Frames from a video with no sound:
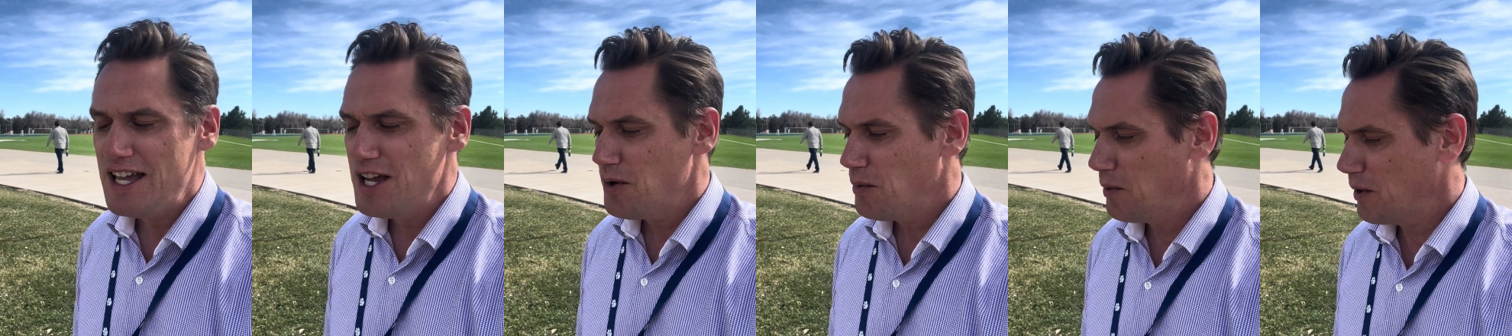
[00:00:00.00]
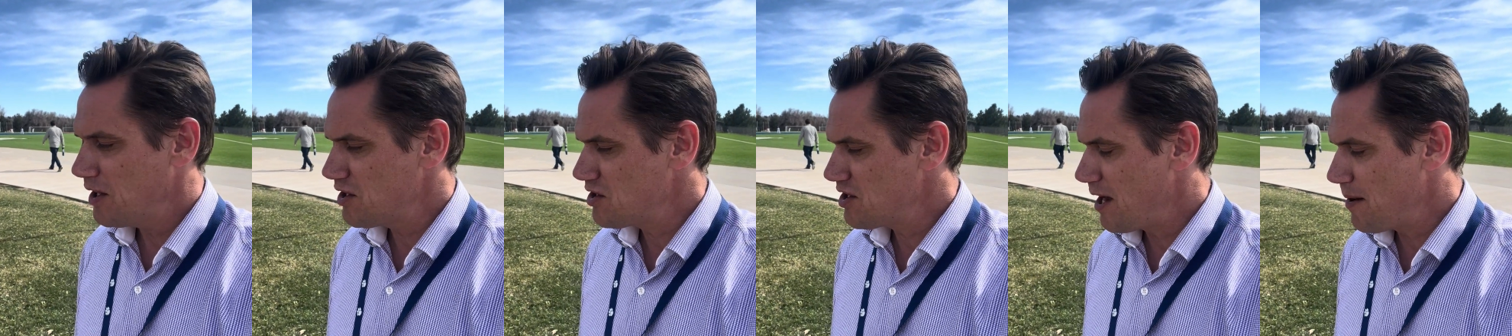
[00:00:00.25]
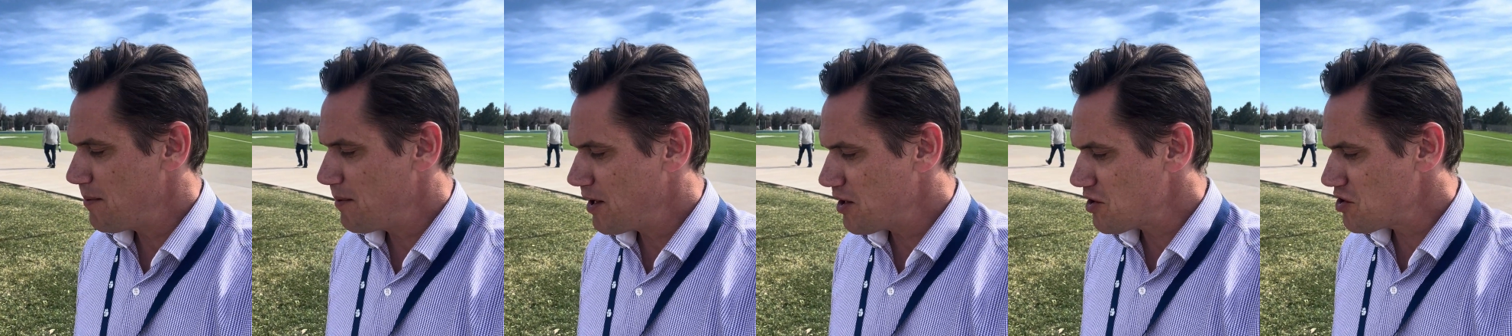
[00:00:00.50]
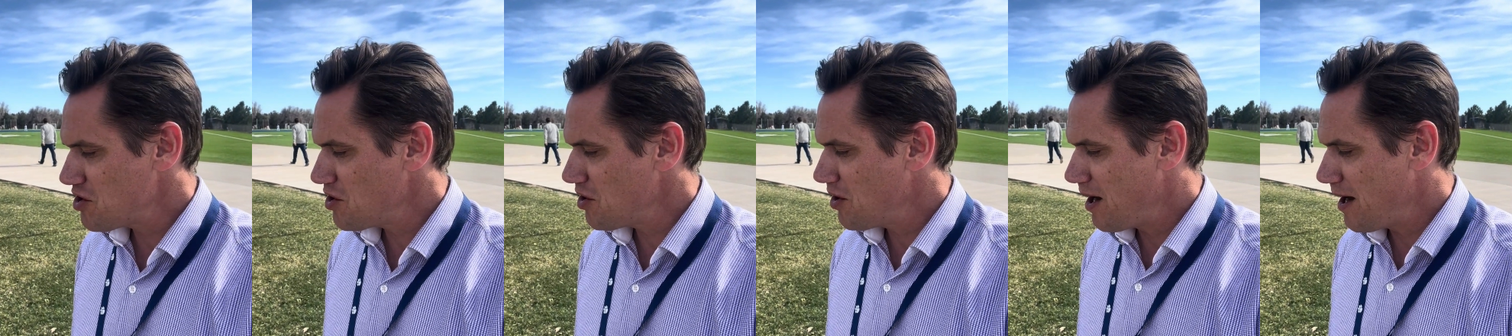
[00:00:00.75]
which I'm not
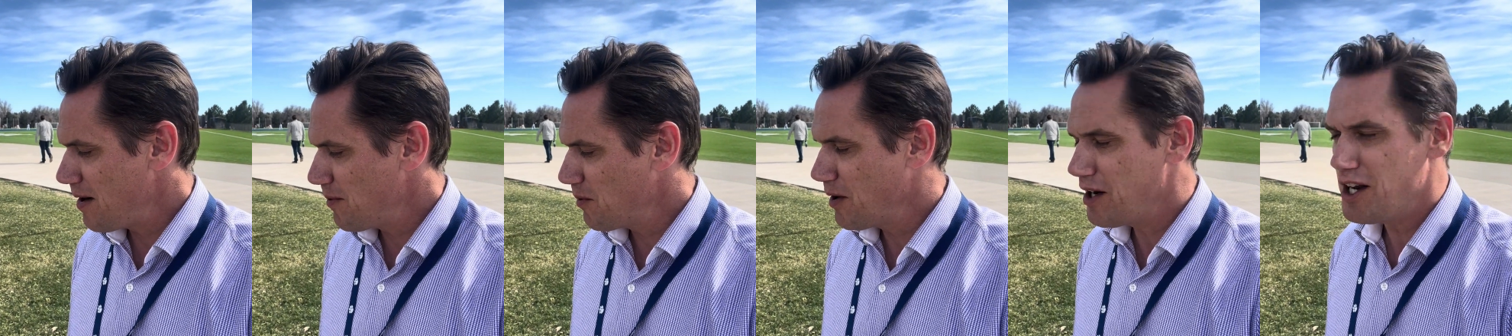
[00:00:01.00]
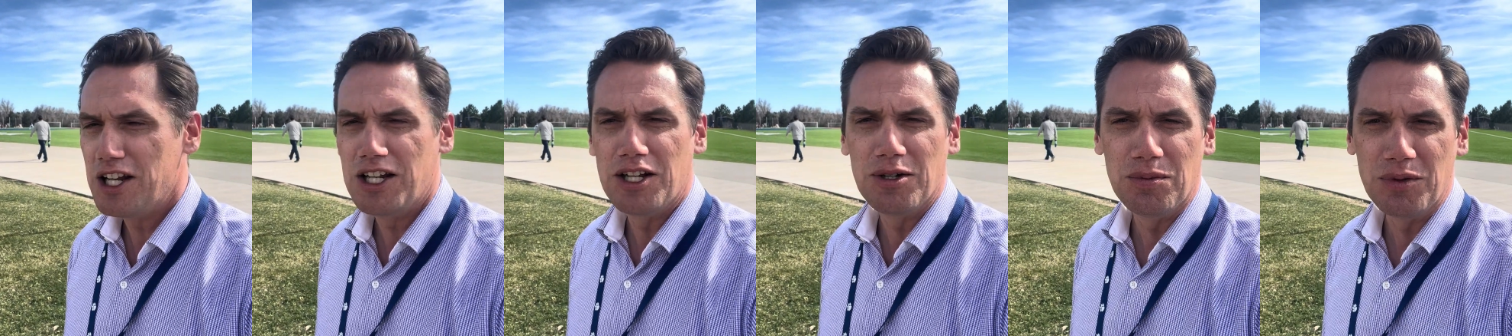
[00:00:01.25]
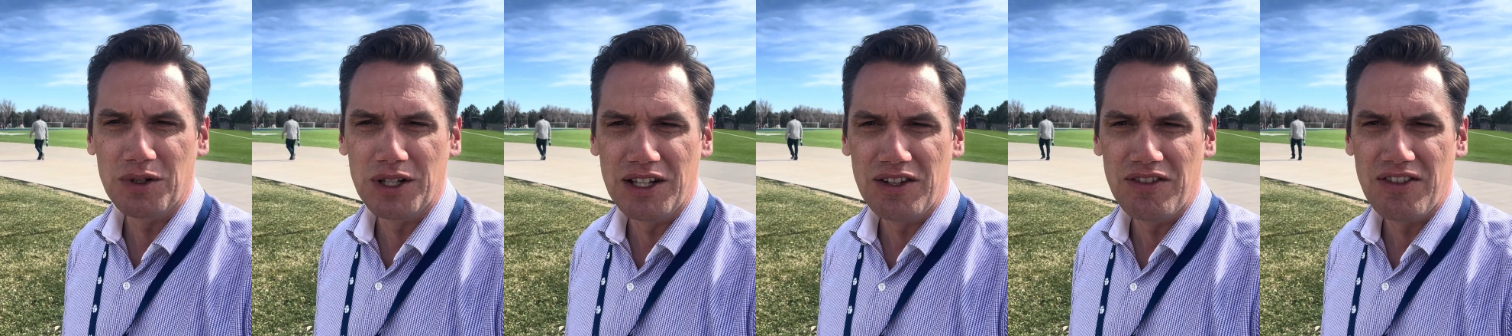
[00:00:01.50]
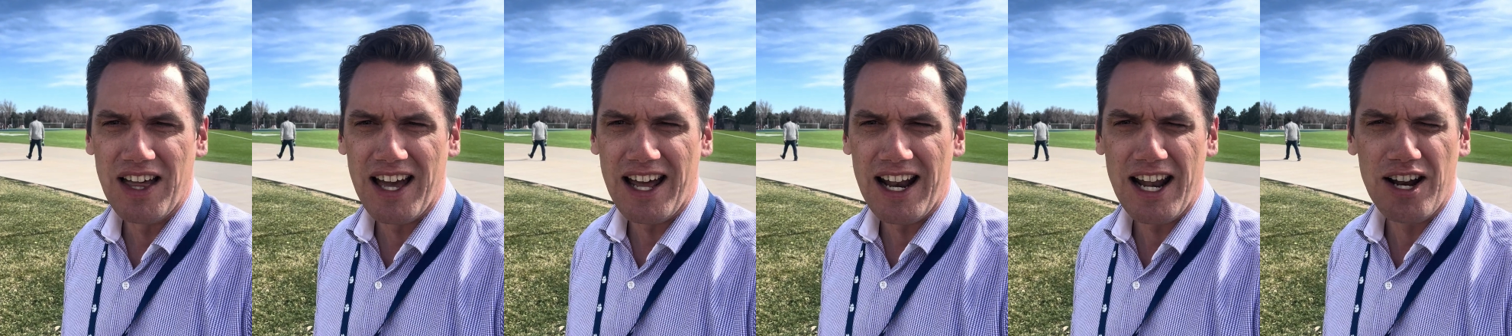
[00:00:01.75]
sure I'm ready to believe that.